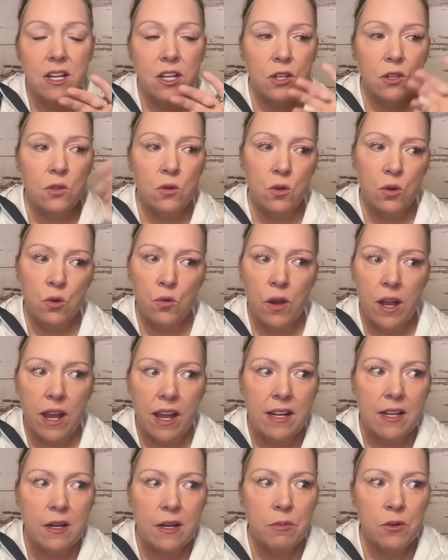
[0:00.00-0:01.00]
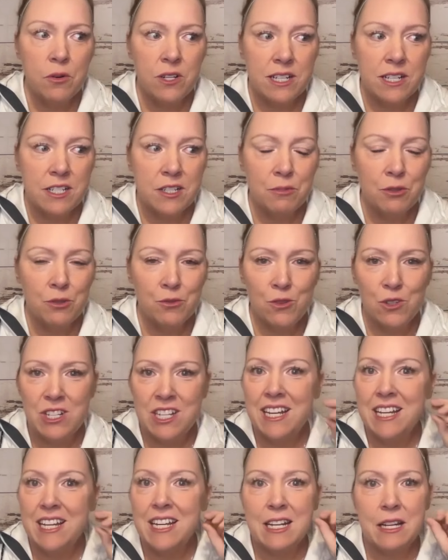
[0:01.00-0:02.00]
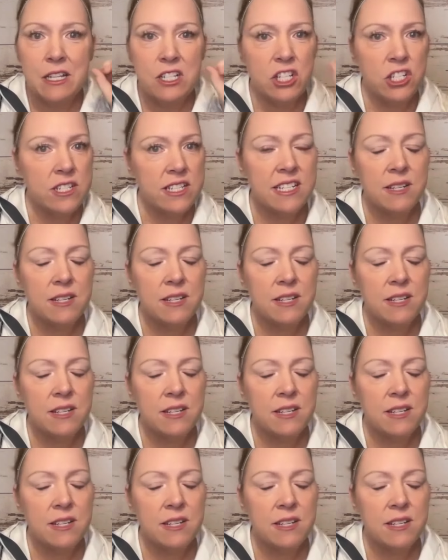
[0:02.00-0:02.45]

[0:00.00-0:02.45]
You create a predictable routine and it just